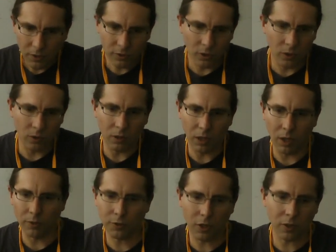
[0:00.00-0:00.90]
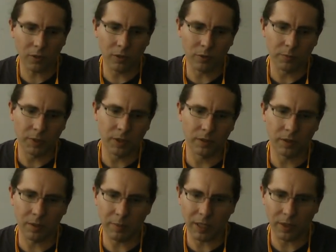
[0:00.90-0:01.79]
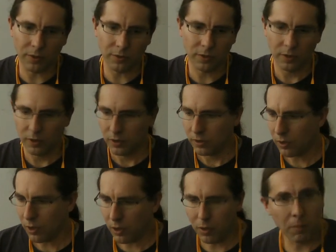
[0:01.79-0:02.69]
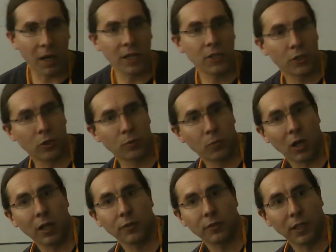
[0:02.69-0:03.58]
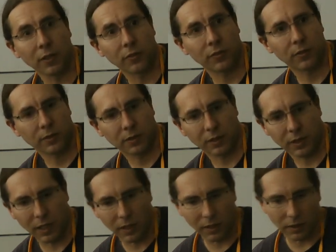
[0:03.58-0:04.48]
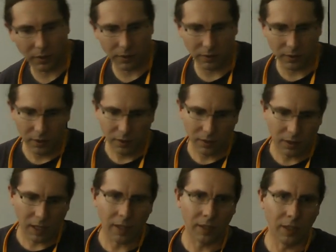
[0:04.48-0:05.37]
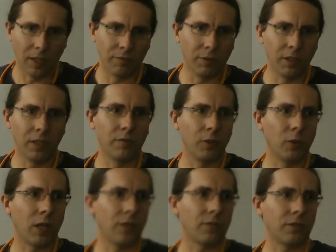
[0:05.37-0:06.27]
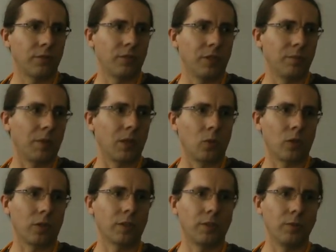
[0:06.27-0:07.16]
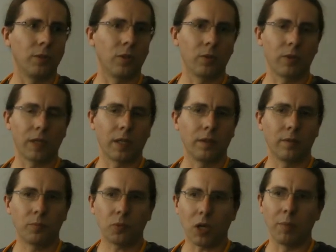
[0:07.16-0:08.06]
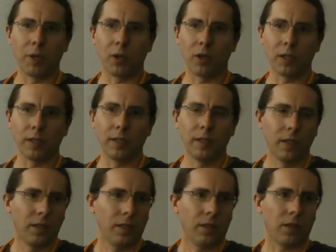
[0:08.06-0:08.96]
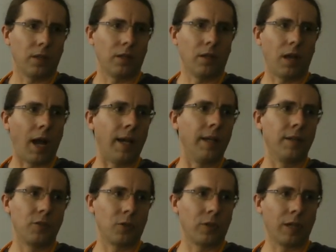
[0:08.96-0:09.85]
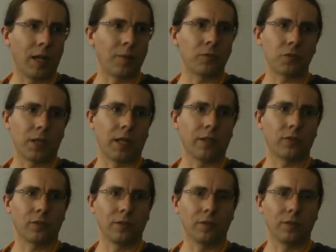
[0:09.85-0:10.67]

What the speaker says: So I'll talk a little bit about my show process. And if any of you guys have seen my work, you know that primarily I enjoy abstracts.